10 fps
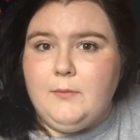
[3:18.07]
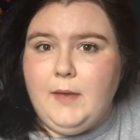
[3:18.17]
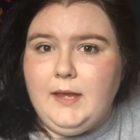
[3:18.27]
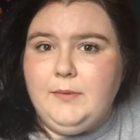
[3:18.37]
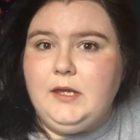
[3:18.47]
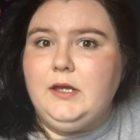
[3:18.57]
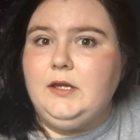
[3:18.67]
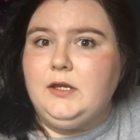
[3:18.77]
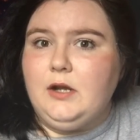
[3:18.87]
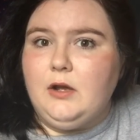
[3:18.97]
maybe,
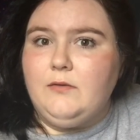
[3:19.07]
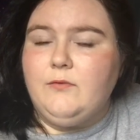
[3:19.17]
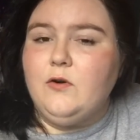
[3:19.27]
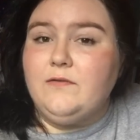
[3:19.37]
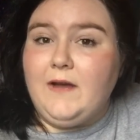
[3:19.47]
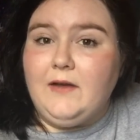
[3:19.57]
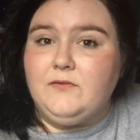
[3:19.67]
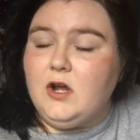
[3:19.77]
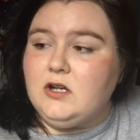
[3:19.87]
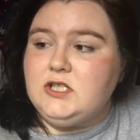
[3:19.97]
you know, 4 or 5
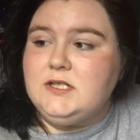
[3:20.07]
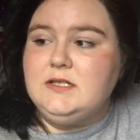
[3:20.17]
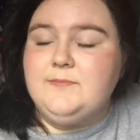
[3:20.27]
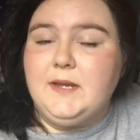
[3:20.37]
notches,